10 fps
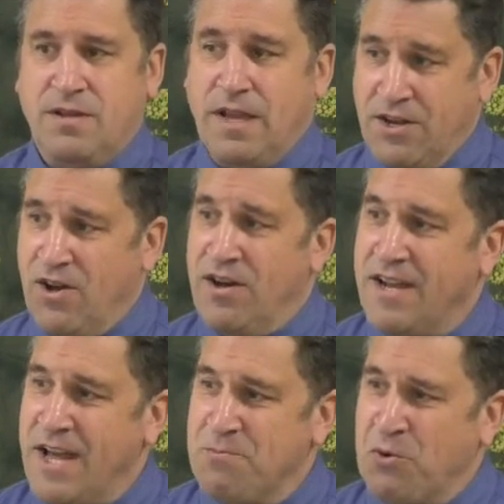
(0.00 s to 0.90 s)
And God
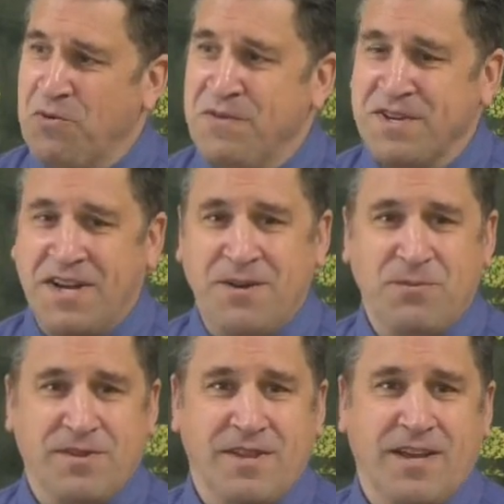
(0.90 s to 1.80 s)
had perfect time
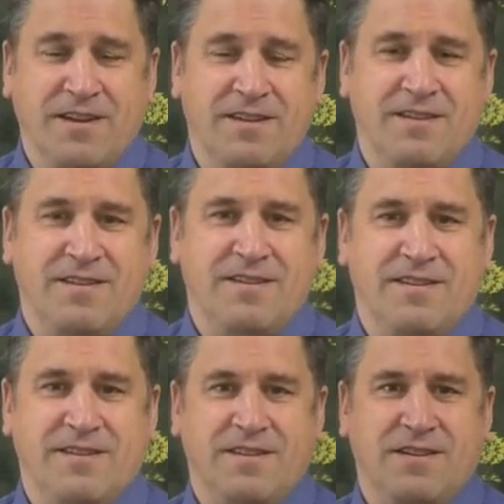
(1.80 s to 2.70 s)
with that.
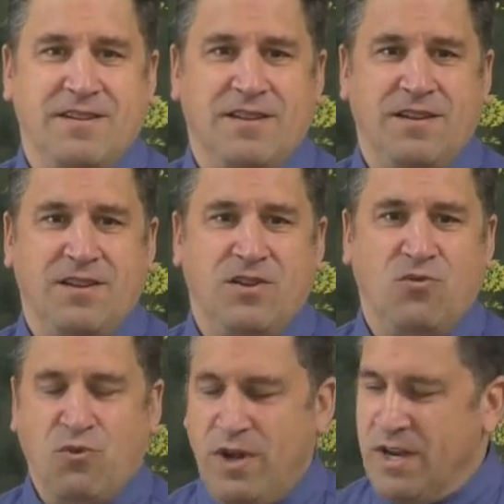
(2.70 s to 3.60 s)

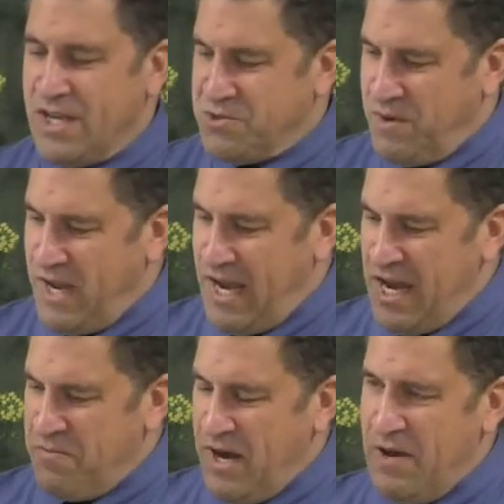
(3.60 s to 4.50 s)
When? Because when
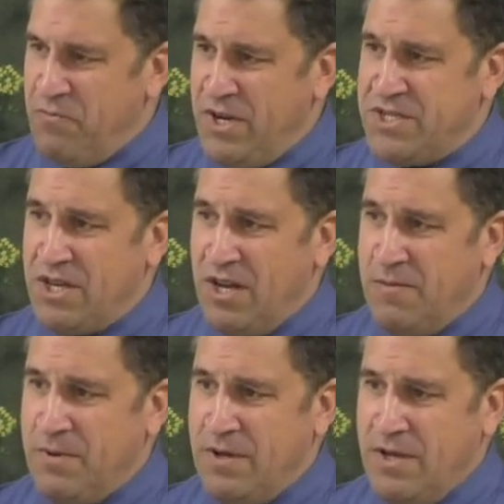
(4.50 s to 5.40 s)
Abraham raised it
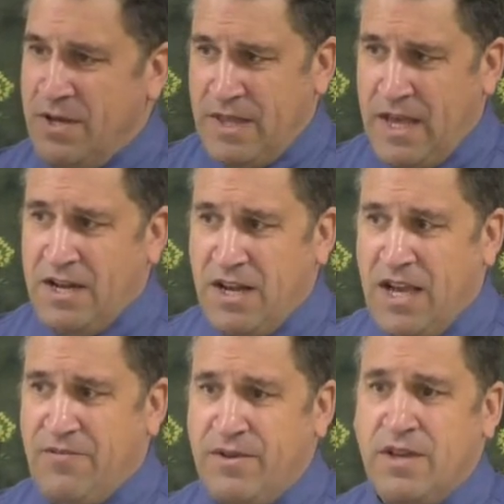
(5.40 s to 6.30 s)
up, that
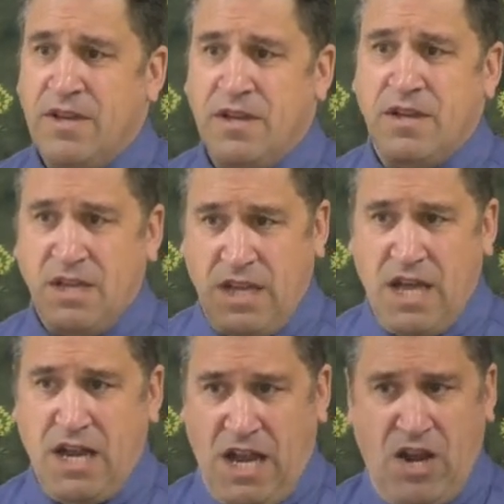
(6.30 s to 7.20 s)
knife, he
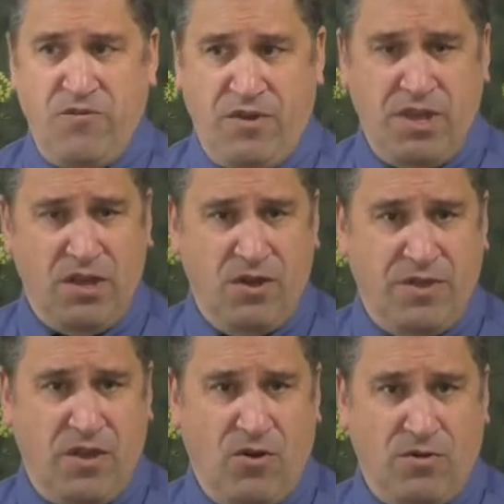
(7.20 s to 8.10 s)
had everything on
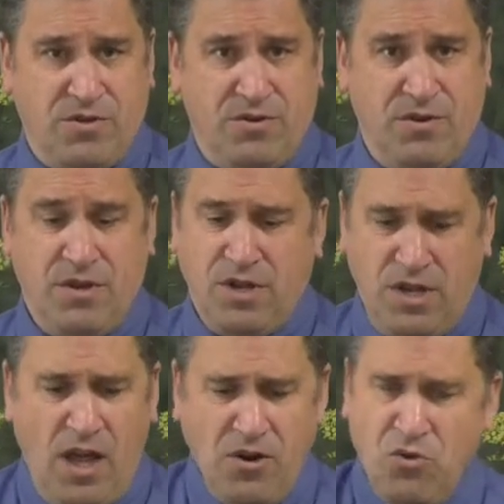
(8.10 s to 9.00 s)
the altar.
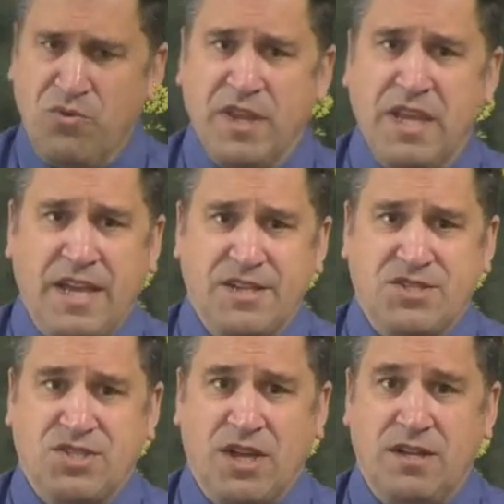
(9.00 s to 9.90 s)
Not only his
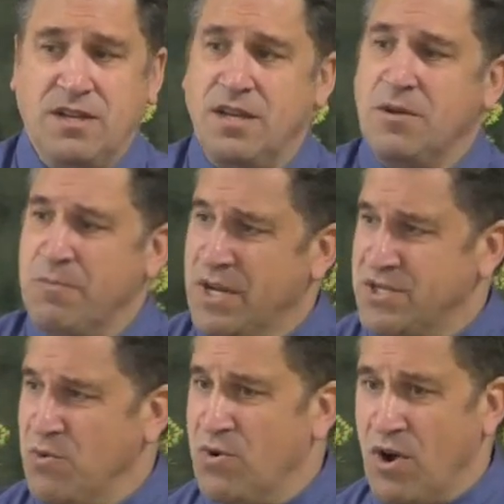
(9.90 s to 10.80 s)
son, but
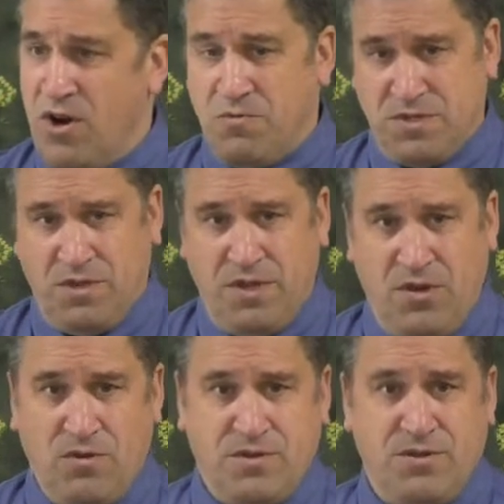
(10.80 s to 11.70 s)
his own heart was on the
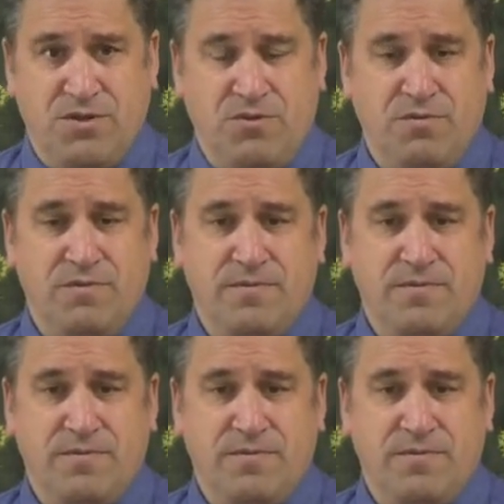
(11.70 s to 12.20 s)
altar too.